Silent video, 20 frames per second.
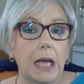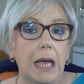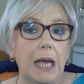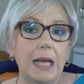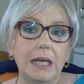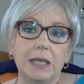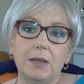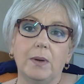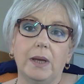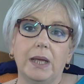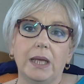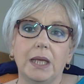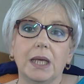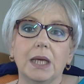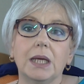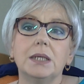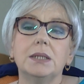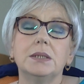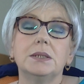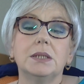Anyway,
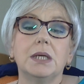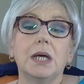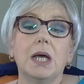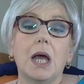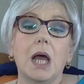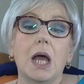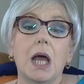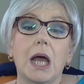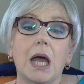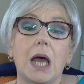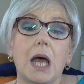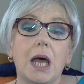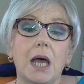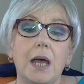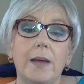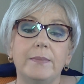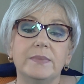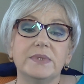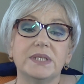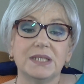
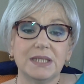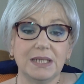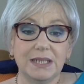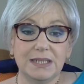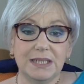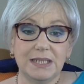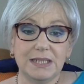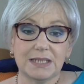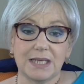CT